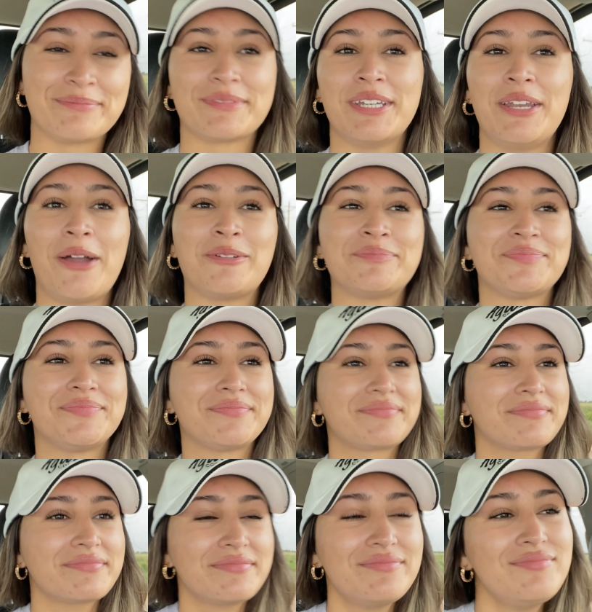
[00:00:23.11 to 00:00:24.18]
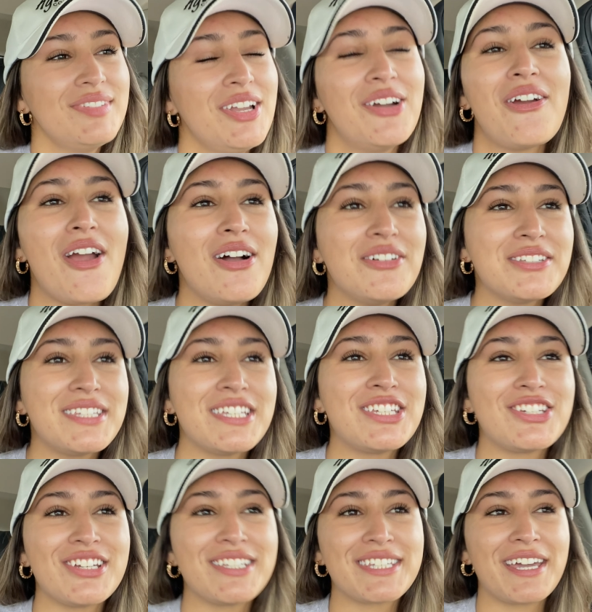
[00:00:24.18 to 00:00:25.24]
you know, or else it's
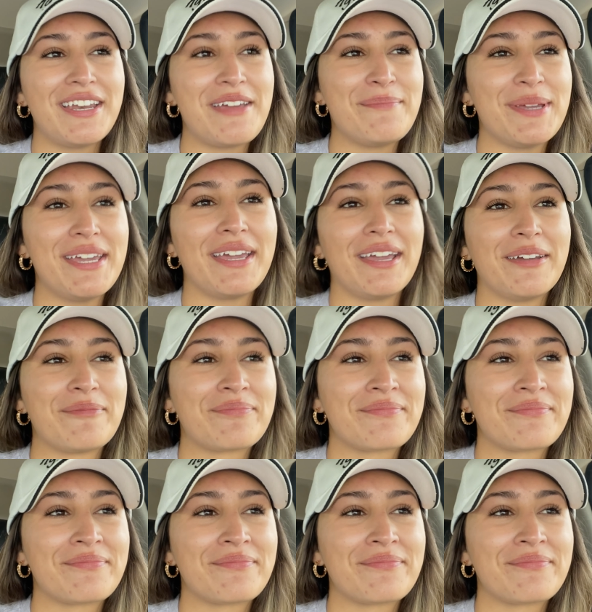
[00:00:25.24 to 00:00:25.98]
just gonna be